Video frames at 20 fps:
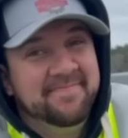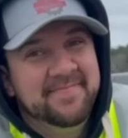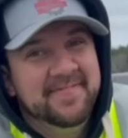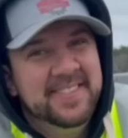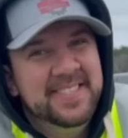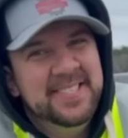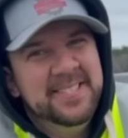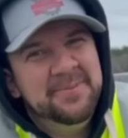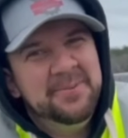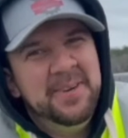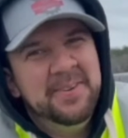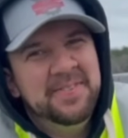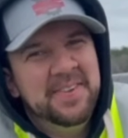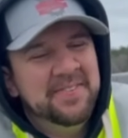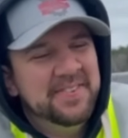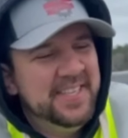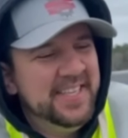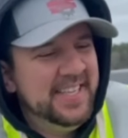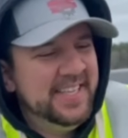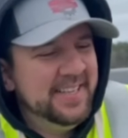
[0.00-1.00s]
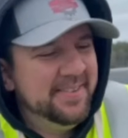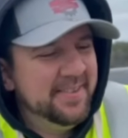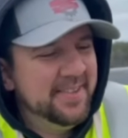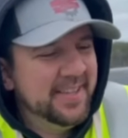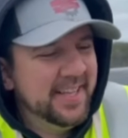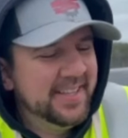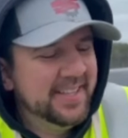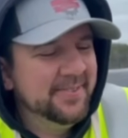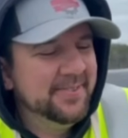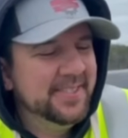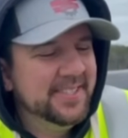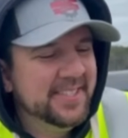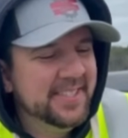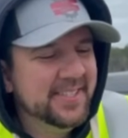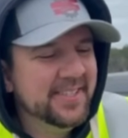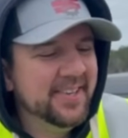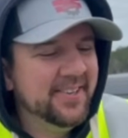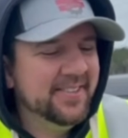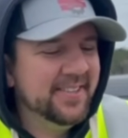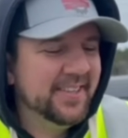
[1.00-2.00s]
It's 2015. I, mean, I think we
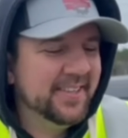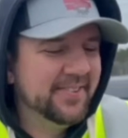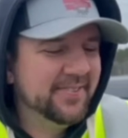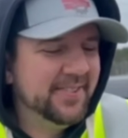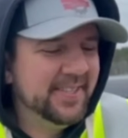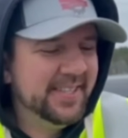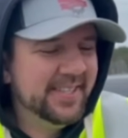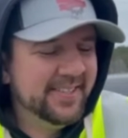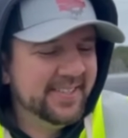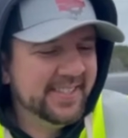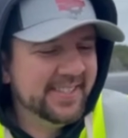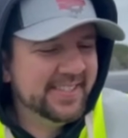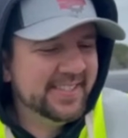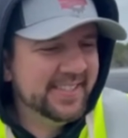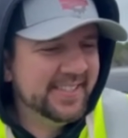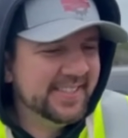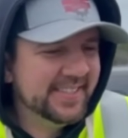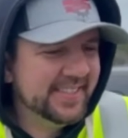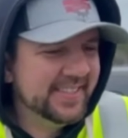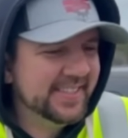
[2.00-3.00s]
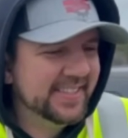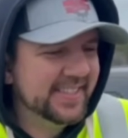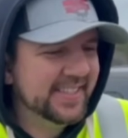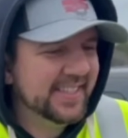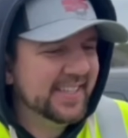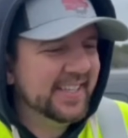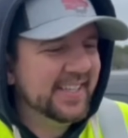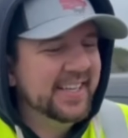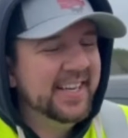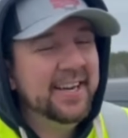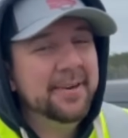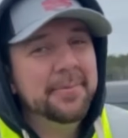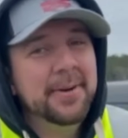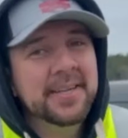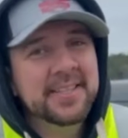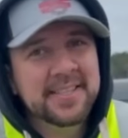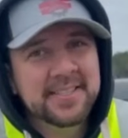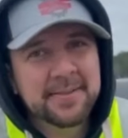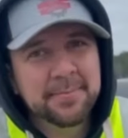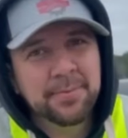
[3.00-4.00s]
should call it a quit, honestly, because
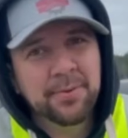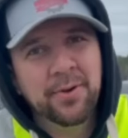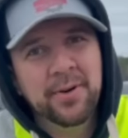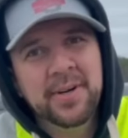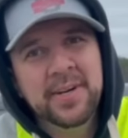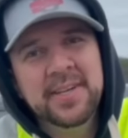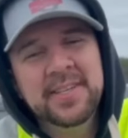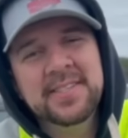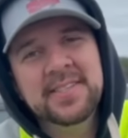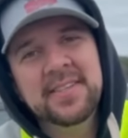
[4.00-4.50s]
airbag did deploy.